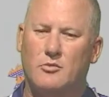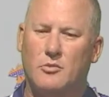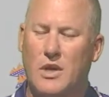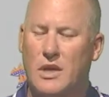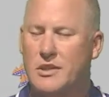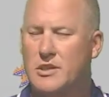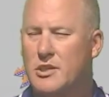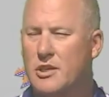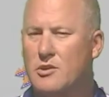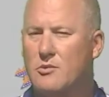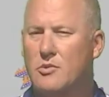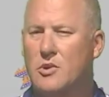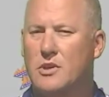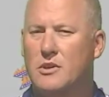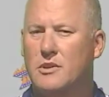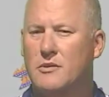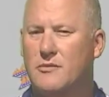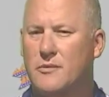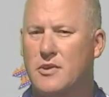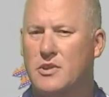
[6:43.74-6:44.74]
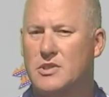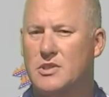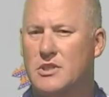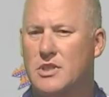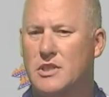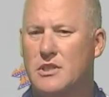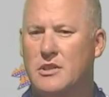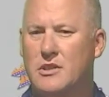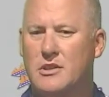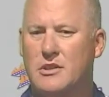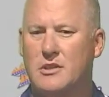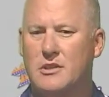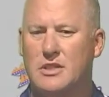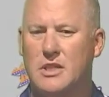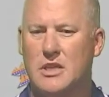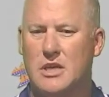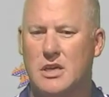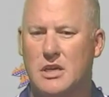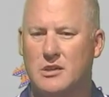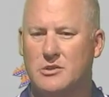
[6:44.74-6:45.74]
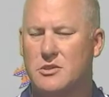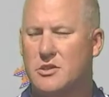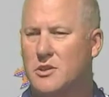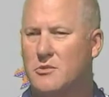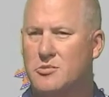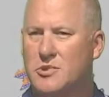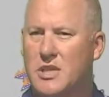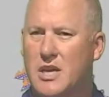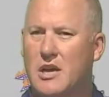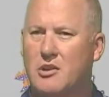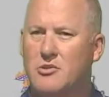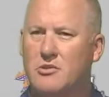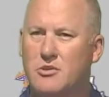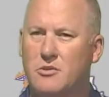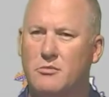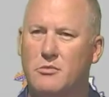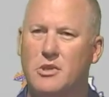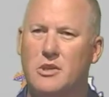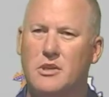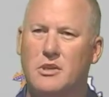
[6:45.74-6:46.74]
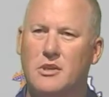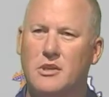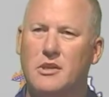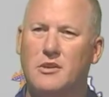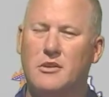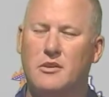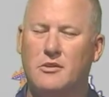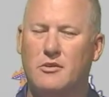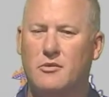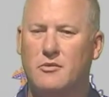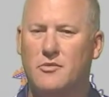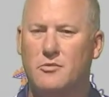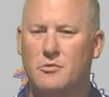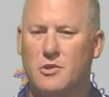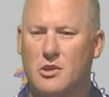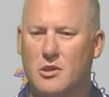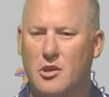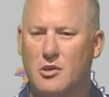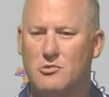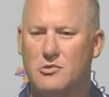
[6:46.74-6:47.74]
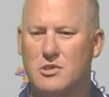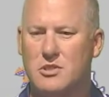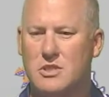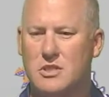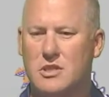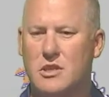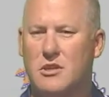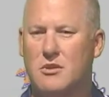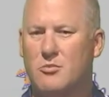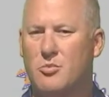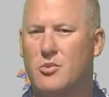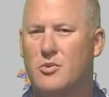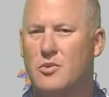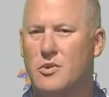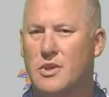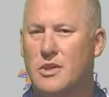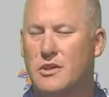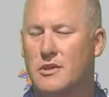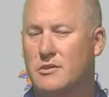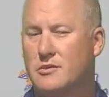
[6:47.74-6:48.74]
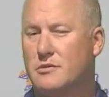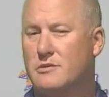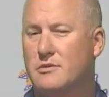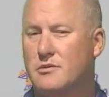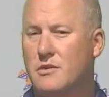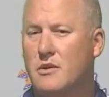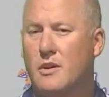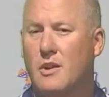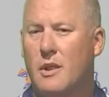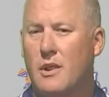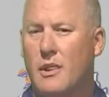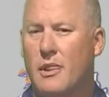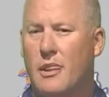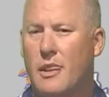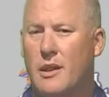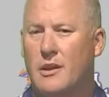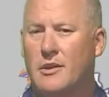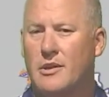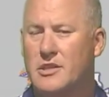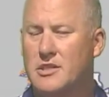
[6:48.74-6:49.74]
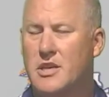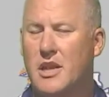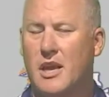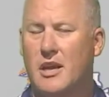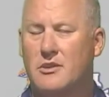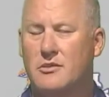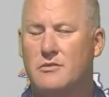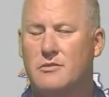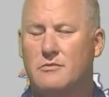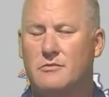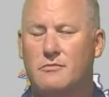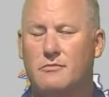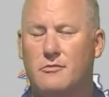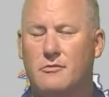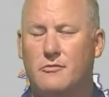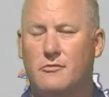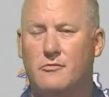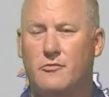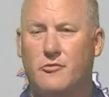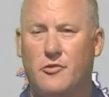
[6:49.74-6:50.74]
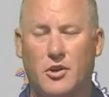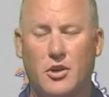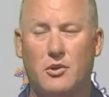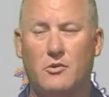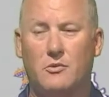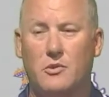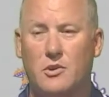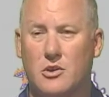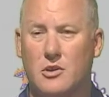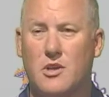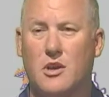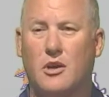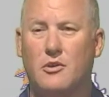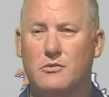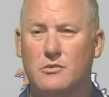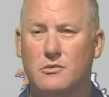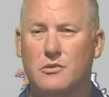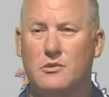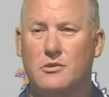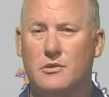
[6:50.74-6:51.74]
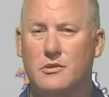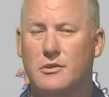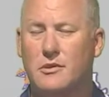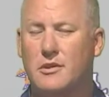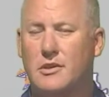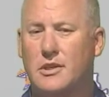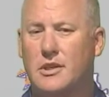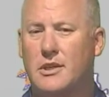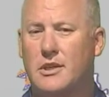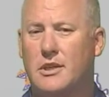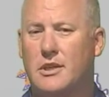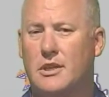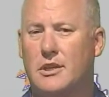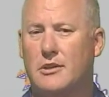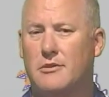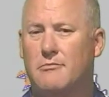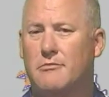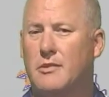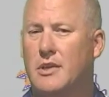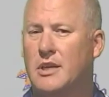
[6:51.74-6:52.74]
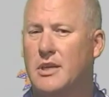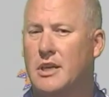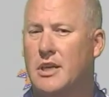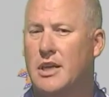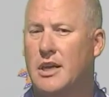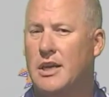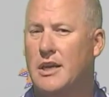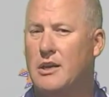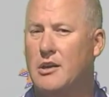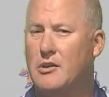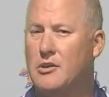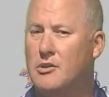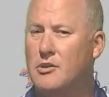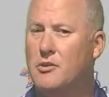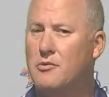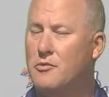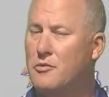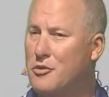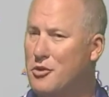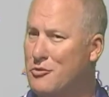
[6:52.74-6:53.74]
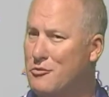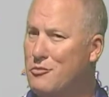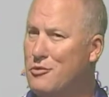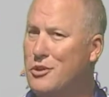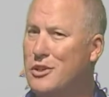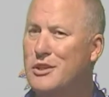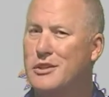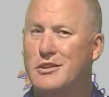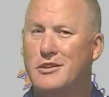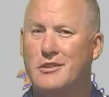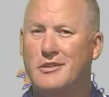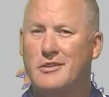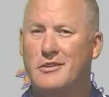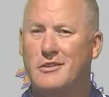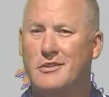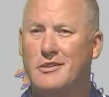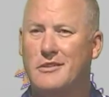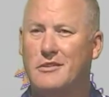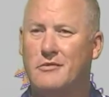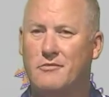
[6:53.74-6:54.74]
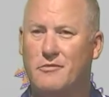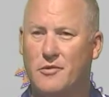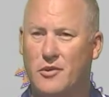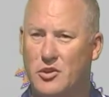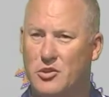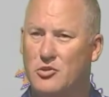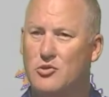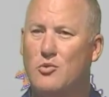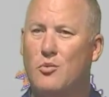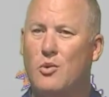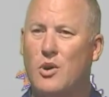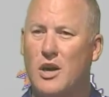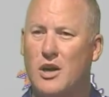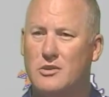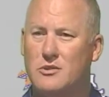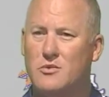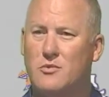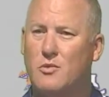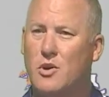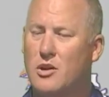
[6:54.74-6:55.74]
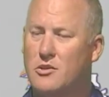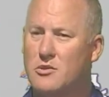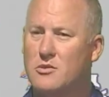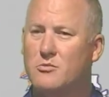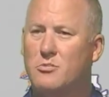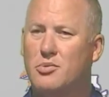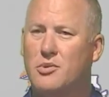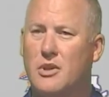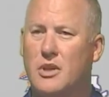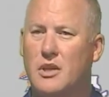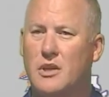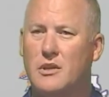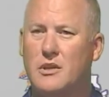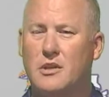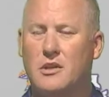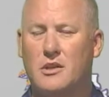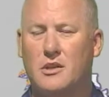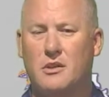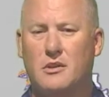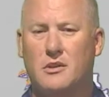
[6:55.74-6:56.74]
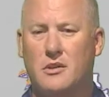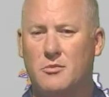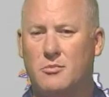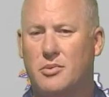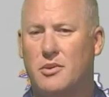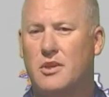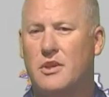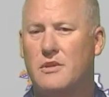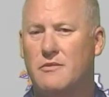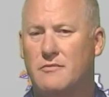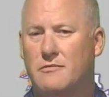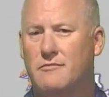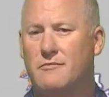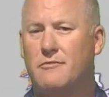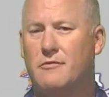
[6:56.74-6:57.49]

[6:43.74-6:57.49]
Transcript: Well, I'll tell you what, the first thing that jumps out to me, you know, from the coaching standpoint is these guys are very well coached. They're really fun to watch them play. They play